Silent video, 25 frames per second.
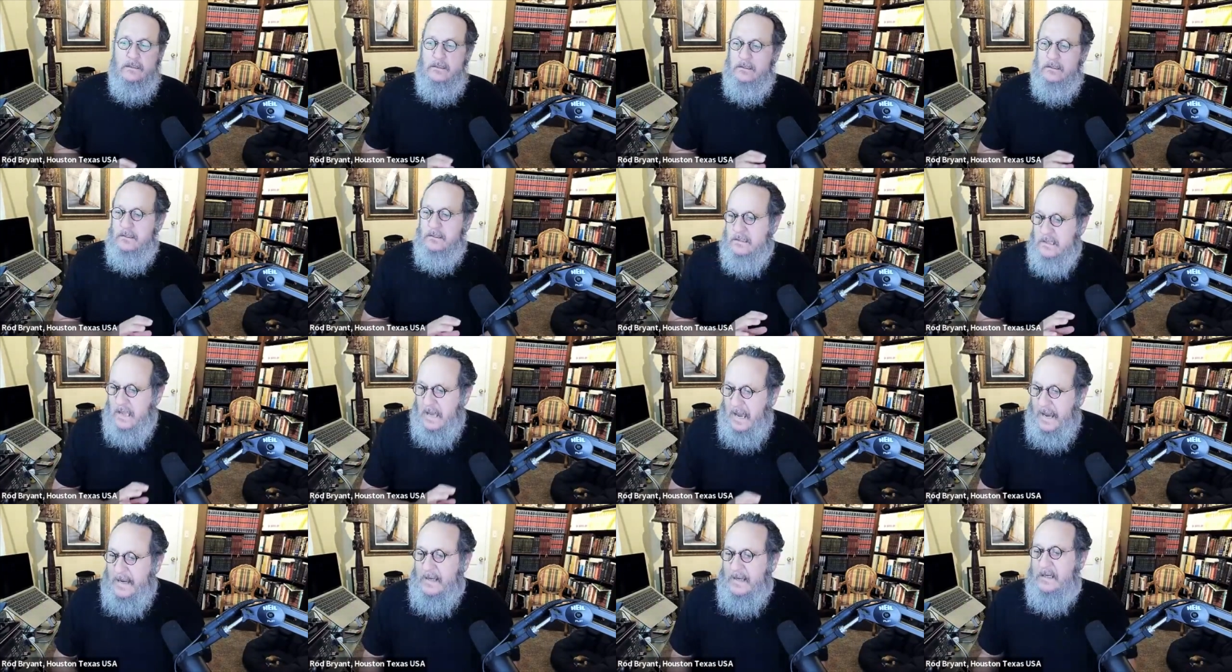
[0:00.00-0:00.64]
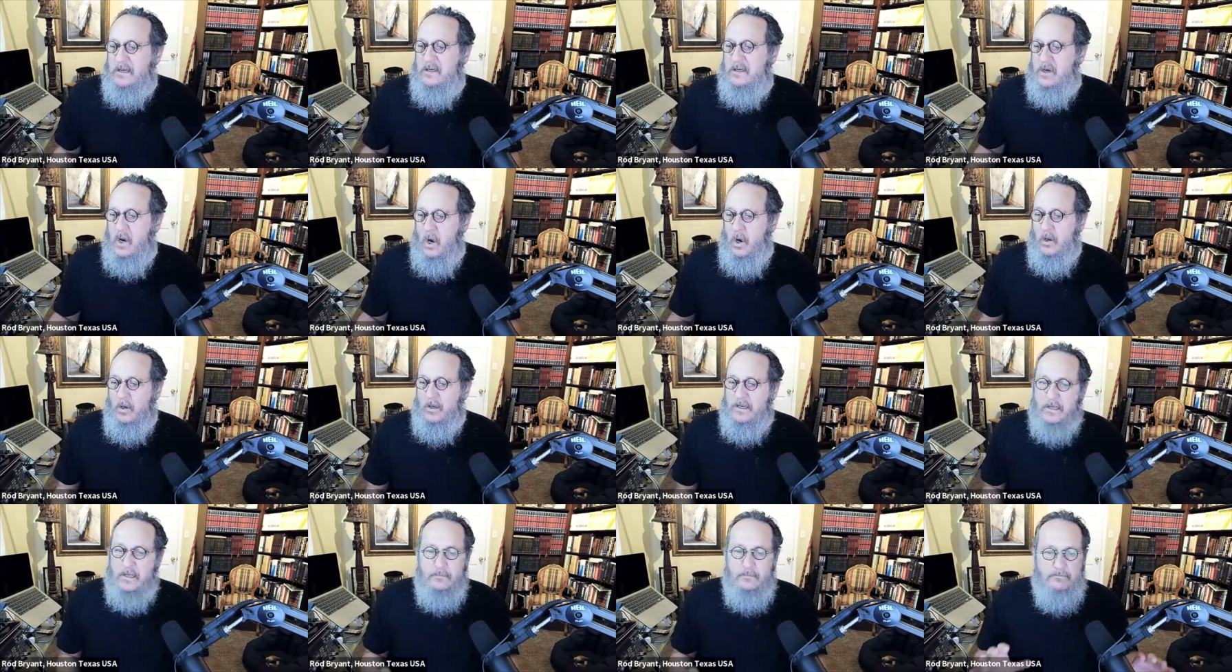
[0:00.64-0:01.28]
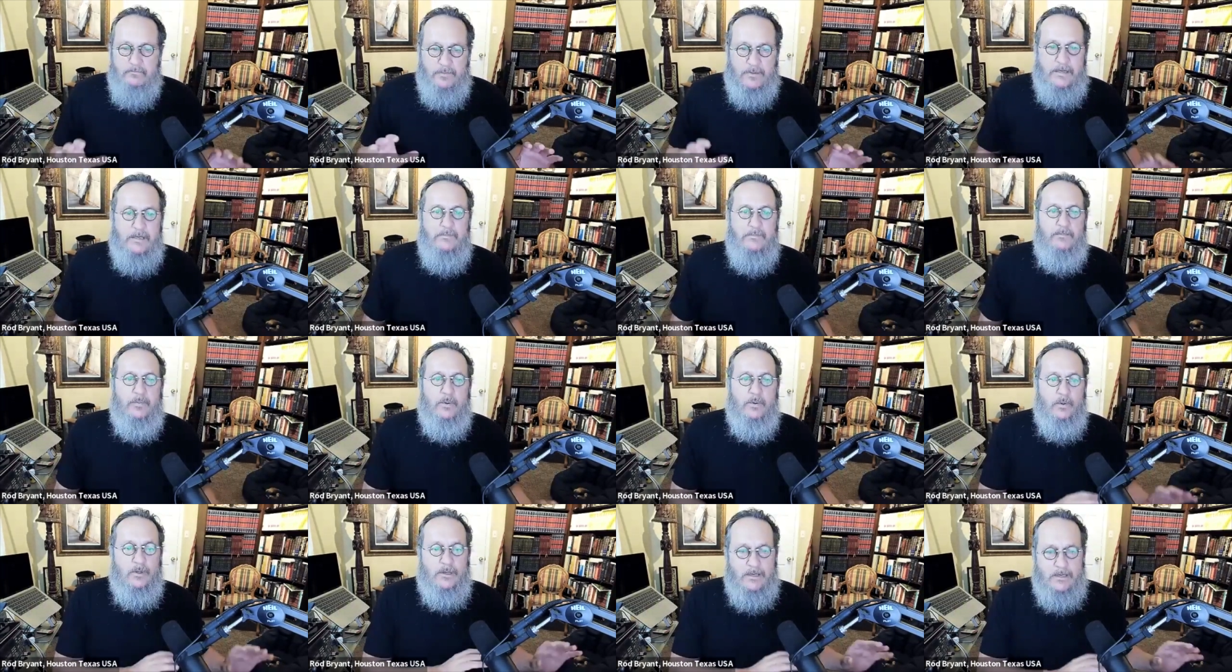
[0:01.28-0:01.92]
like calling
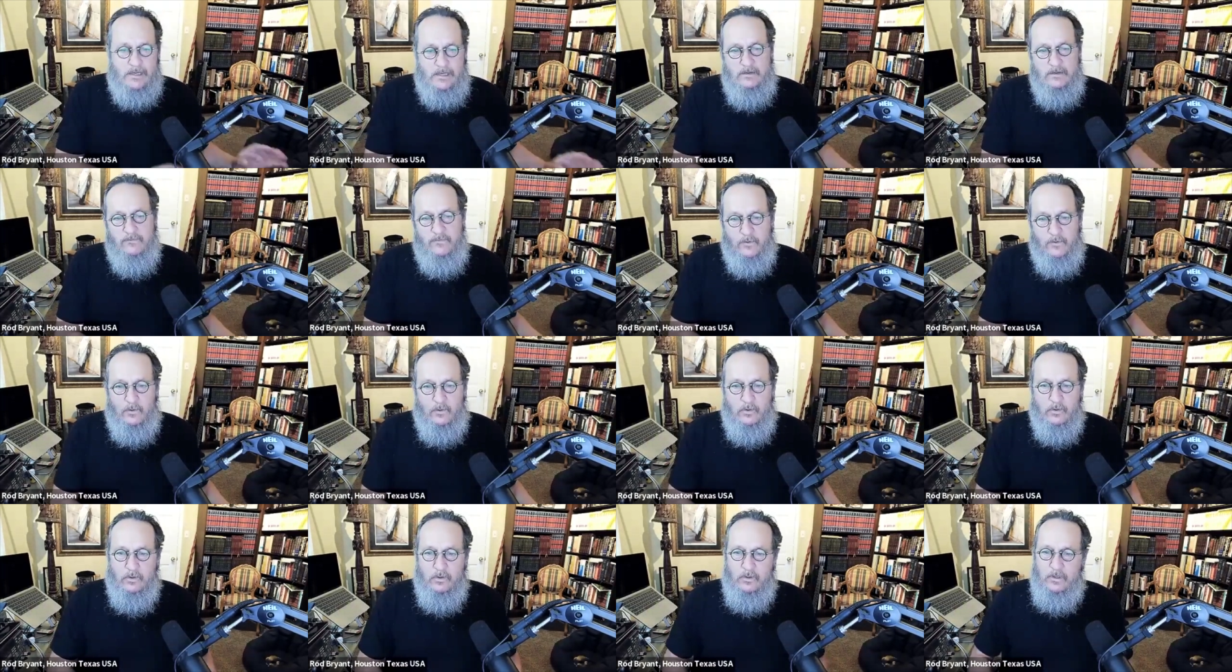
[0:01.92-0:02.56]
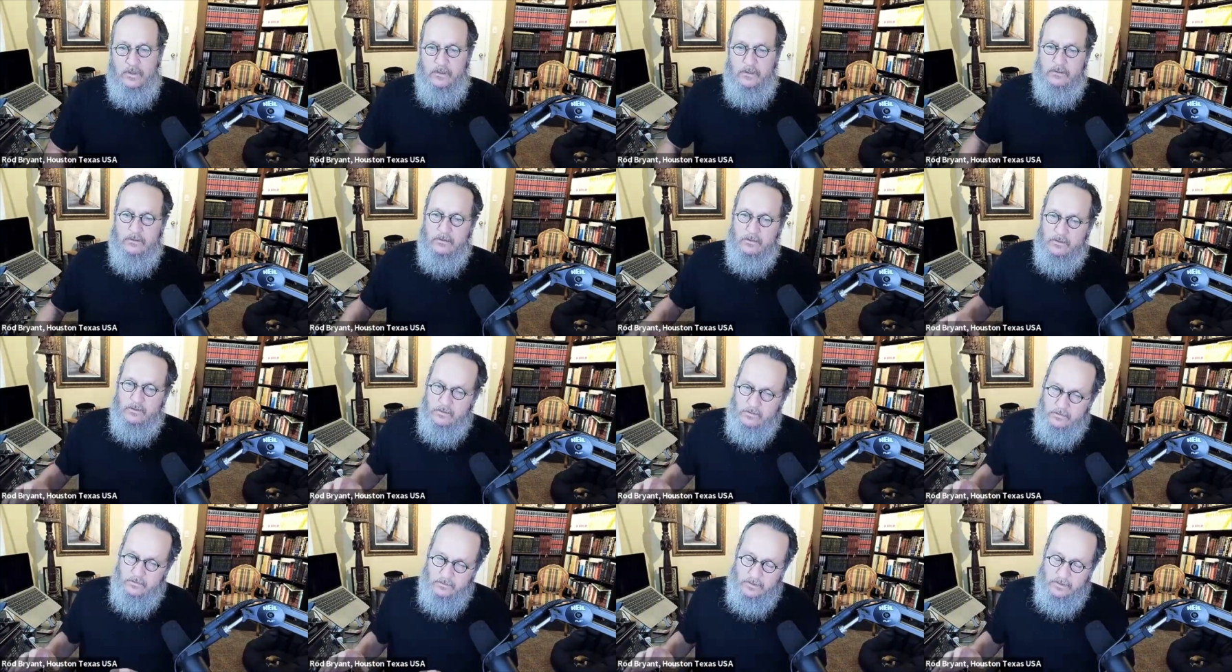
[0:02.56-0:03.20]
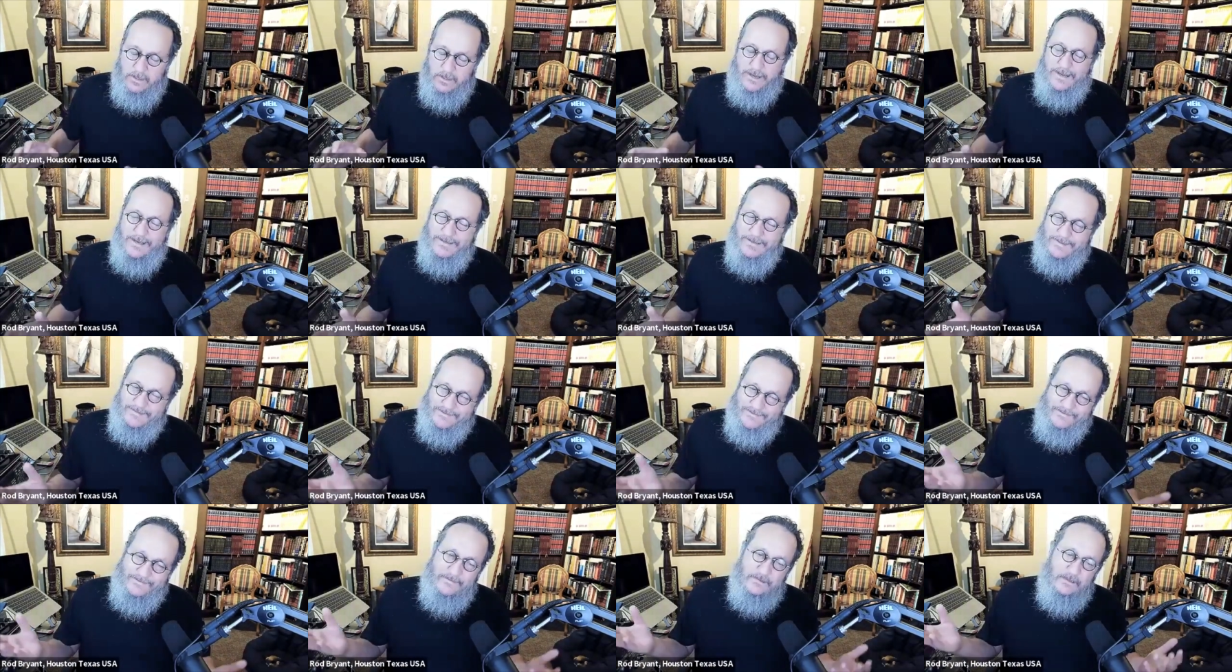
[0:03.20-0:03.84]
people evil and
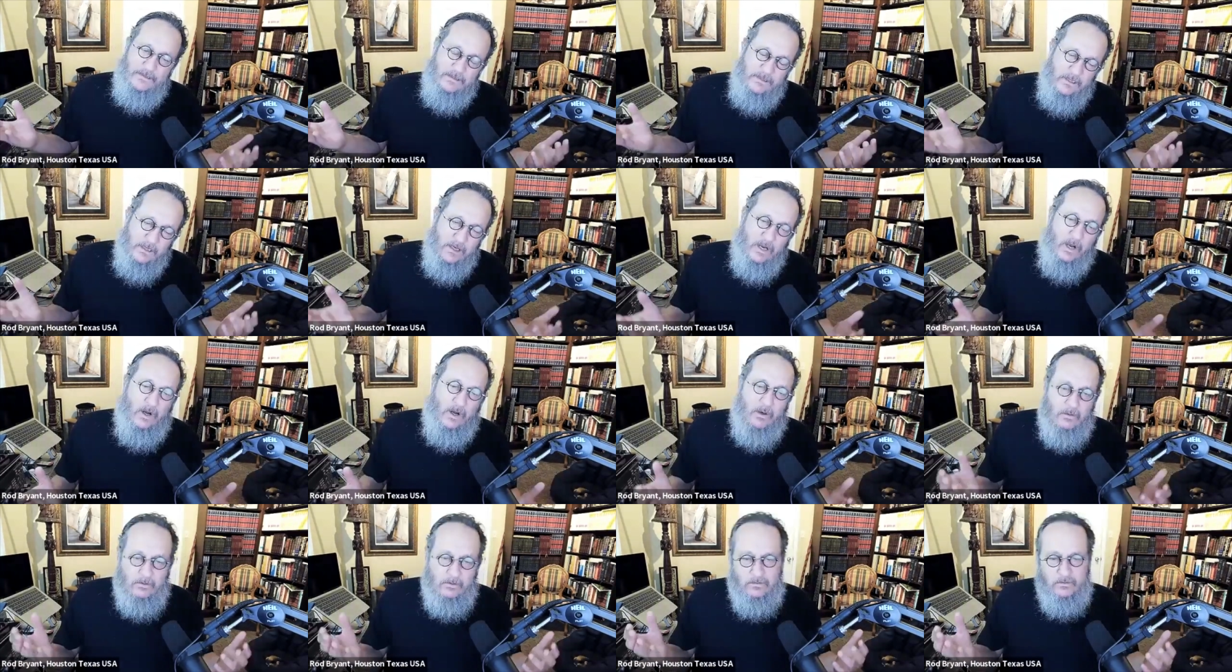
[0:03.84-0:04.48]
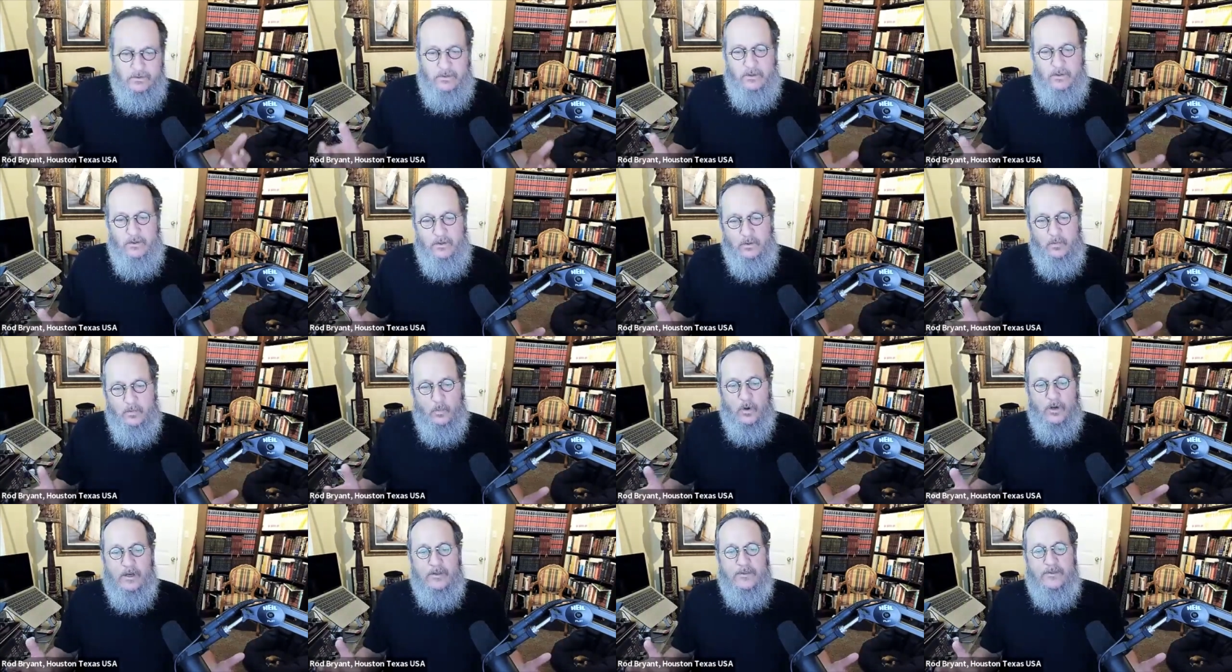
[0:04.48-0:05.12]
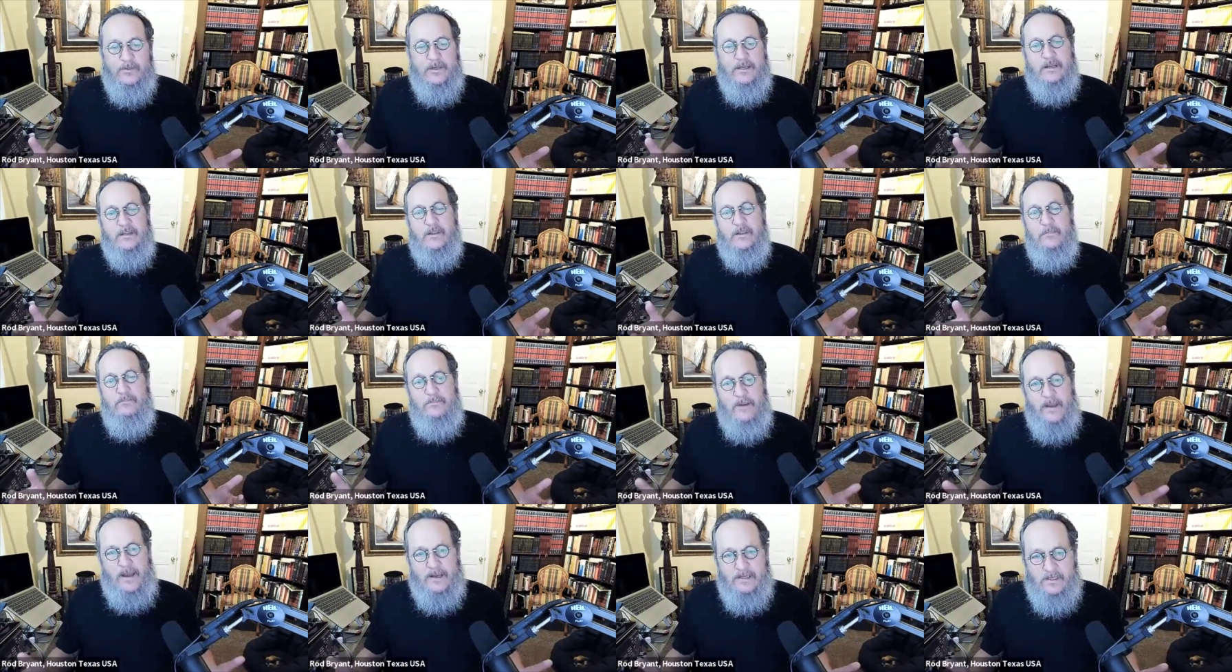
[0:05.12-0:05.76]
I you know, you, you want to think of the
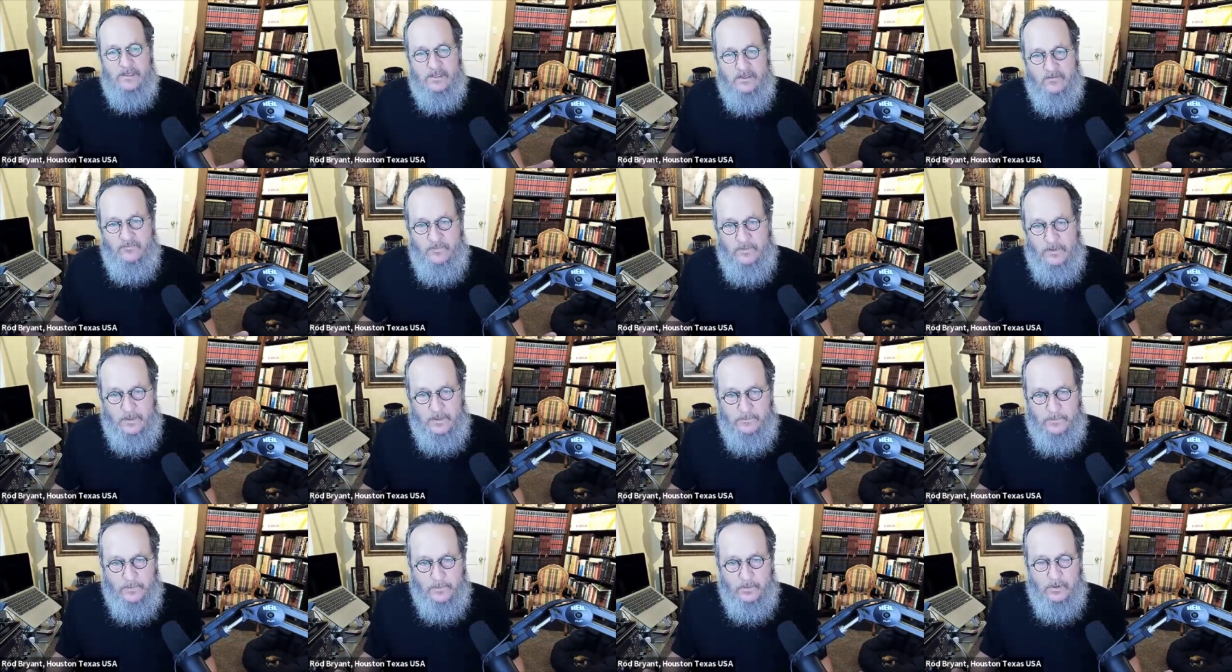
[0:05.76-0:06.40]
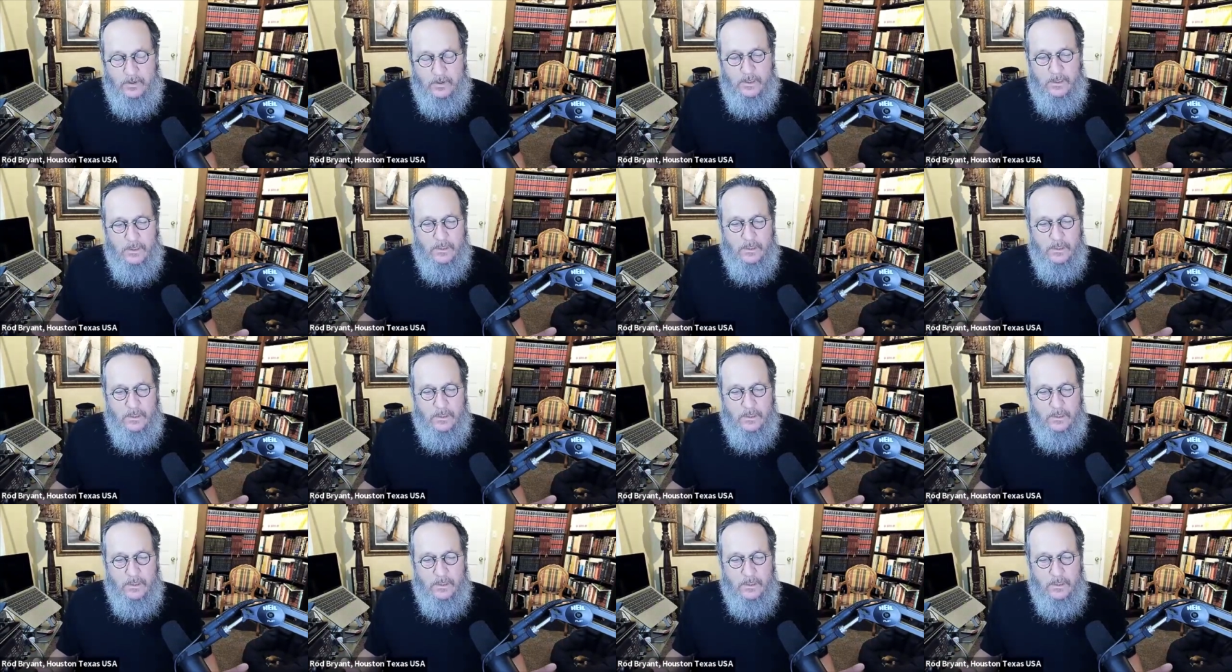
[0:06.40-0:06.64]
best of people.